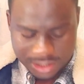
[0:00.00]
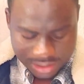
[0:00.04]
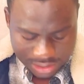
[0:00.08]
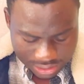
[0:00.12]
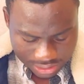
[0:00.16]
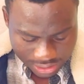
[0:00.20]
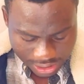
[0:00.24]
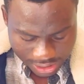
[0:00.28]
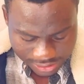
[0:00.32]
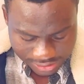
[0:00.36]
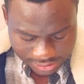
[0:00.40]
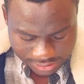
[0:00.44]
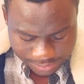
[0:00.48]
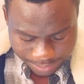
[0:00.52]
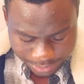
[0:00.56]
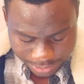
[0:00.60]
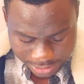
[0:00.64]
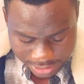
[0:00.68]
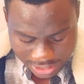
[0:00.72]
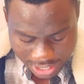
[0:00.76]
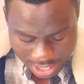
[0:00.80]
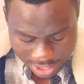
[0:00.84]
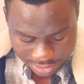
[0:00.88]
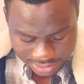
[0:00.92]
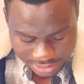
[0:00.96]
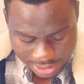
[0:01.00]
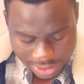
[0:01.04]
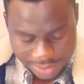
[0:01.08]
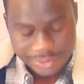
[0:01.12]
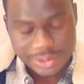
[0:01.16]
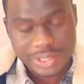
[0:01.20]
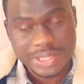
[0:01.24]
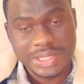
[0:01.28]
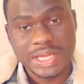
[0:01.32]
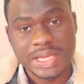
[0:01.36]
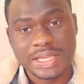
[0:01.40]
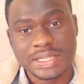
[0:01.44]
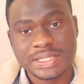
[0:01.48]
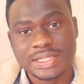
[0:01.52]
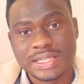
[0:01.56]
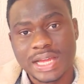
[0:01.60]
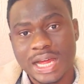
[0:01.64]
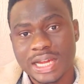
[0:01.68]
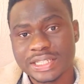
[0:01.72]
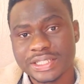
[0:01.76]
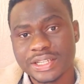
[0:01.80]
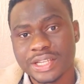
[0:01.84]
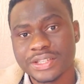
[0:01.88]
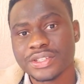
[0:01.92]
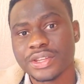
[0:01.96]
there is breakout and retest,
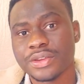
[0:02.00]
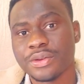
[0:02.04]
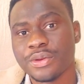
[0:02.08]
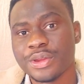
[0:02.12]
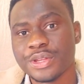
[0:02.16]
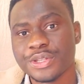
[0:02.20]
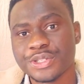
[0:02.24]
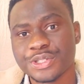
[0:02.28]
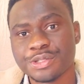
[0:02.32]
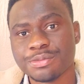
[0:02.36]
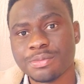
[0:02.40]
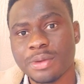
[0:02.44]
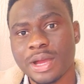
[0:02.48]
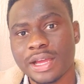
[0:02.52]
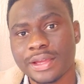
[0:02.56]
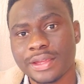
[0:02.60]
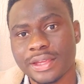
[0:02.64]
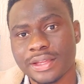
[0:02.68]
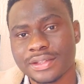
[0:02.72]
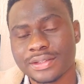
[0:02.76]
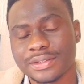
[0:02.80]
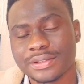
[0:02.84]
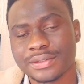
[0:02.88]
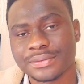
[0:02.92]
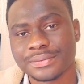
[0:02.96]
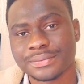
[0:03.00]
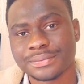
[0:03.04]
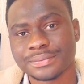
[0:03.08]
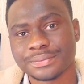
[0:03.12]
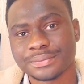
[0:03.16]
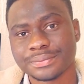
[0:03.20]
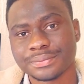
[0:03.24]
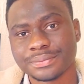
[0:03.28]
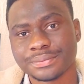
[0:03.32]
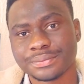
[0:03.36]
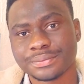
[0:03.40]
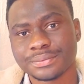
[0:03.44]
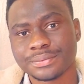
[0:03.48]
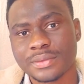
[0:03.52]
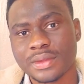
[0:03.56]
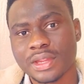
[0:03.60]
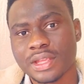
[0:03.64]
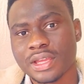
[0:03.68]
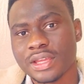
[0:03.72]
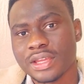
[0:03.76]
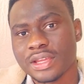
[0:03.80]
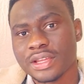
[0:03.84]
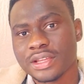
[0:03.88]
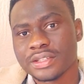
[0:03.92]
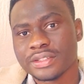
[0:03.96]
and there's a ranging market.
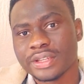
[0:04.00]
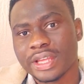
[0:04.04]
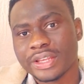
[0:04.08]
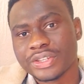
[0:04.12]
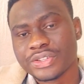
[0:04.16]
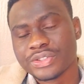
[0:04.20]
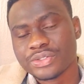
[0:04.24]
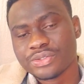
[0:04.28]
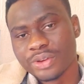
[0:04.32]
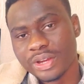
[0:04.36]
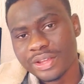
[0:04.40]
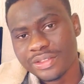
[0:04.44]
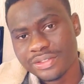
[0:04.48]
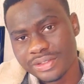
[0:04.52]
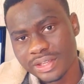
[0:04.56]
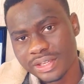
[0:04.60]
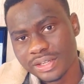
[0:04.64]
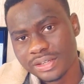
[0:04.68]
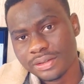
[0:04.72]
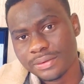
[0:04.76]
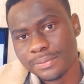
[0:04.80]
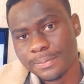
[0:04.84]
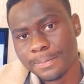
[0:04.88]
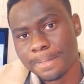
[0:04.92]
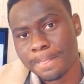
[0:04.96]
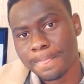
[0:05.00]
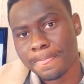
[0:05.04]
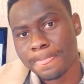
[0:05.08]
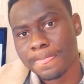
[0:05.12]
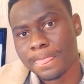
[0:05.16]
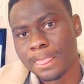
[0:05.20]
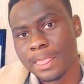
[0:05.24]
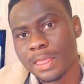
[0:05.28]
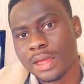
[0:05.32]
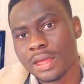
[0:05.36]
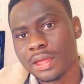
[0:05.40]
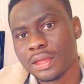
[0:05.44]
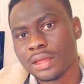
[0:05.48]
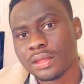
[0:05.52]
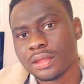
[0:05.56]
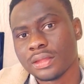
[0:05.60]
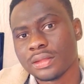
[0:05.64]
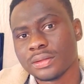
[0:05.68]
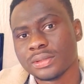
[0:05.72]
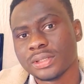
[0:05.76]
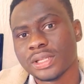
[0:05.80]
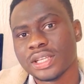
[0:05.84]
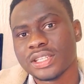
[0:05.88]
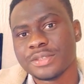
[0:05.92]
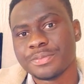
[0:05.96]
There's trending,
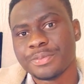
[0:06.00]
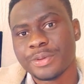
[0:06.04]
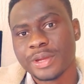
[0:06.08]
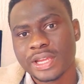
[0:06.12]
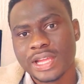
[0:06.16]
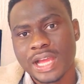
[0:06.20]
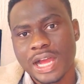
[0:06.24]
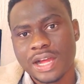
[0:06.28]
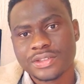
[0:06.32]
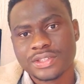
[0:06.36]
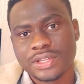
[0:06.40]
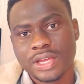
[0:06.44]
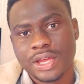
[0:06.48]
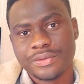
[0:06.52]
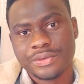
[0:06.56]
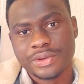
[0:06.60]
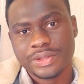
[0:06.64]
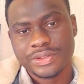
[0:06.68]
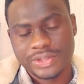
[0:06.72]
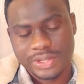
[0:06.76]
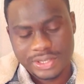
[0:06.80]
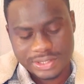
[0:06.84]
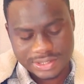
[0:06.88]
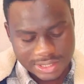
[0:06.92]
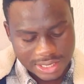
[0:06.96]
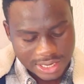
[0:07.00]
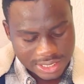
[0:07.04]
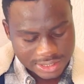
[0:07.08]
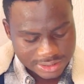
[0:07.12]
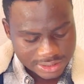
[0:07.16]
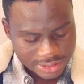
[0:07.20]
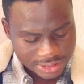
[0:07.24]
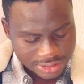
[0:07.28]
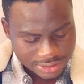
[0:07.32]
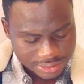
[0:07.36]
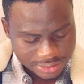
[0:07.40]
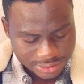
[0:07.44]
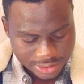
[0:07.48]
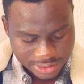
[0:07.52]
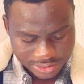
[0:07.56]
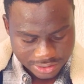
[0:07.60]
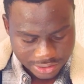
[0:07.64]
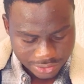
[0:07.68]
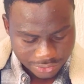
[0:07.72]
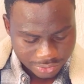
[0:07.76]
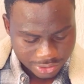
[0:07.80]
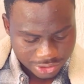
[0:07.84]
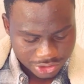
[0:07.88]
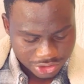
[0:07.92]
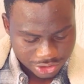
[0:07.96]
there's breakout and retest, and then there's a
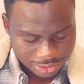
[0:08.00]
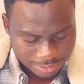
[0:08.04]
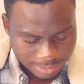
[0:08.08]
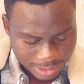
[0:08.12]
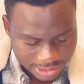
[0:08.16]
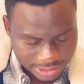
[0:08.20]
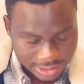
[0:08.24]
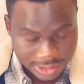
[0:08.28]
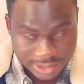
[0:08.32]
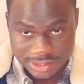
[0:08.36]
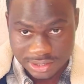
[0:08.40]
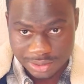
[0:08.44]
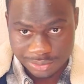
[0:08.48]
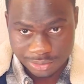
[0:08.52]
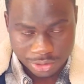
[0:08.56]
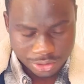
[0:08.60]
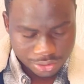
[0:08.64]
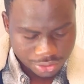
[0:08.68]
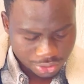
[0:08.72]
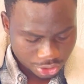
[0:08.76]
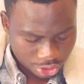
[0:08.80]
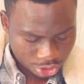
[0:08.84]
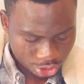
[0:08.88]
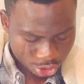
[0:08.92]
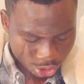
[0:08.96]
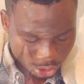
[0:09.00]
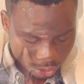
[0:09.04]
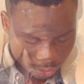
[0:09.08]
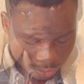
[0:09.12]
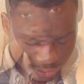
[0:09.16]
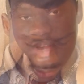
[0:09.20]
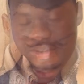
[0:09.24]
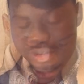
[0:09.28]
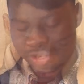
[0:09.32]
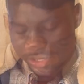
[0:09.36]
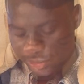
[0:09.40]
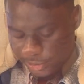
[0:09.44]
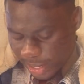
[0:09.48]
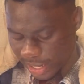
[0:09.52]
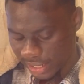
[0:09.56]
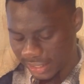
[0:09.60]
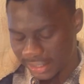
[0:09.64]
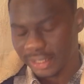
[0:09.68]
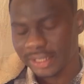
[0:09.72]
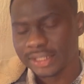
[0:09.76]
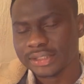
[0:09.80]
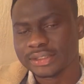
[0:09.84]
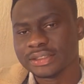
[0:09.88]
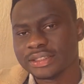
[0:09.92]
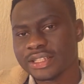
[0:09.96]
ranging market. I'm going to show you what trending
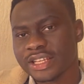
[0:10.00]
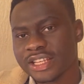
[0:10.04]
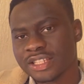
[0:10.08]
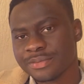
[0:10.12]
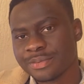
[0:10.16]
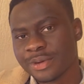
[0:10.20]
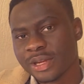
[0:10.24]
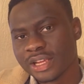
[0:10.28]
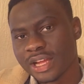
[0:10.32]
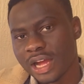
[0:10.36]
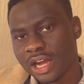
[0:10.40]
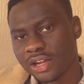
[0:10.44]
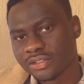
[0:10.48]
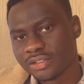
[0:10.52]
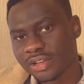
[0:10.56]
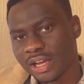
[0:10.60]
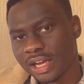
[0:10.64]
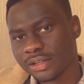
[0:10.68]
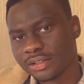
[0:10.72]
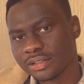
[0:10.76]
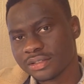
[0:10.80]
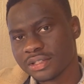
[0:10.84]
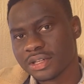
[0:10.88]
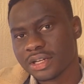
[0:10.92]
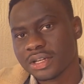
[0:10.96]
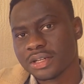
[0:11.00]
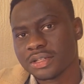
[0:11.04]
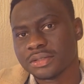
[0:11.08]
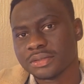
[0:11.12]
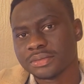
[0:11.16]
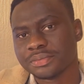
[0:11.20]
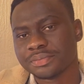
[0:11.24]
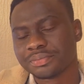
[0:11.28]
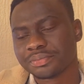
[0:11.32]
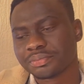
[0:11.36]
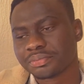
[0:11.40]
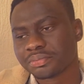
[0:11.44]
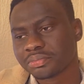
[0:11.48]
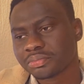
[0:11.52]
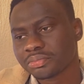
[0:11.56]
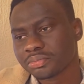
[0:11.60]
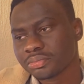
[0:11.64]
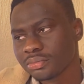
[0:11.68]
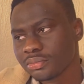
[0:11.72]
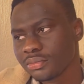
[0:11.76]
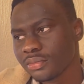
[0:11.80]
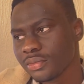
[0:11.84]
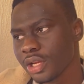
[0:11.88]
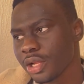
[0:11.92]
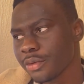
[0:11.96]
market, there's breakout and
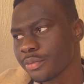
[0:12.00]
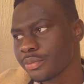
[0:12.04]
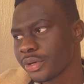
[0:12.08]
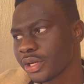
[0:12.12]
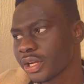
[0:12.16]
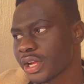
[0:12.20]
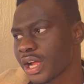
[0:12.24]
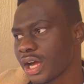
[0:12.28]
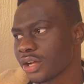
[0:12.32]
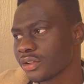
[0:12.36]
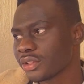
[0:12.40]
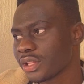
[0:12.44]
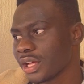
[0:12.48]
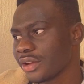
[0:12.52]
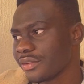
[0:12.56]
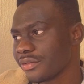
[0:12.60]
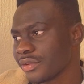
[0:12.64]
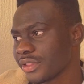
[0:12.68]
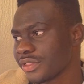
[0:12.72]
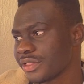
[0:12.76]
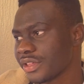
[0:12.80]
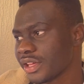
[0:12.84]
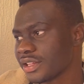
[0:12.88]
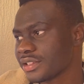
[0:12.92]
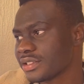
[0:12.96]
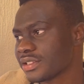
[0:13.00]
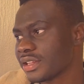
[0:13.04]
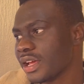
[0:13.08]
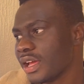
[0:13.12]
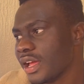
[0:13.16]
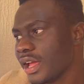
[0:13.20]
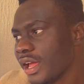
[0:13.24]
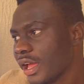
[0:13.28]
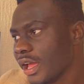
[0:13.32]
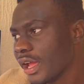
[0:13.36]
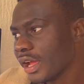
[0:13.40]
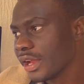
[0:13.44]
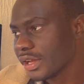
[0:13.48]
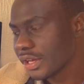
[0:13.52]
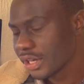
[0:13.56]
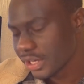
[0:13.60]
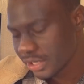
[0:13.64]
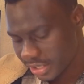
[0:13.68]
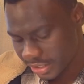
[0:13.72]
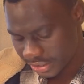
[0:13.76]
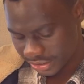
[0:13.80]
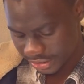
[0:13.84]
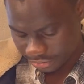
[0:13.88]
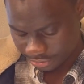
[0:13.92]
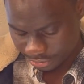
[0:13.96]
retest, and then
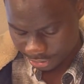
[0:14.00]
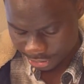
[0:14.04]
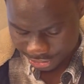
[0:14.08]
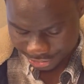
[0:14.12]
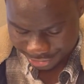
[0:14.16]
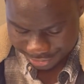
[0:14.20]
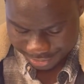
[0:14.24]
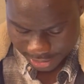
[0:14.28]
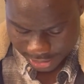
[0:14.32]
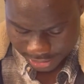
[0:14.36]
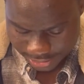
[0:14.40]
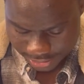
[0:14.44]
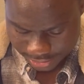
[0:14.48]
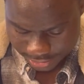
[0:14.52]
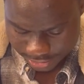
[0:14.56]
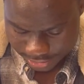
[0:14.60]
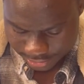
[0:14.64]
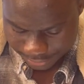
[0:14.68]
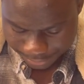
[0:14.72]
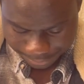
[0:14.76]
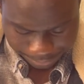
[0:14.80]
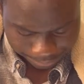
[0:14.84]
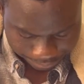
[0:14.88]
there's a ranging market.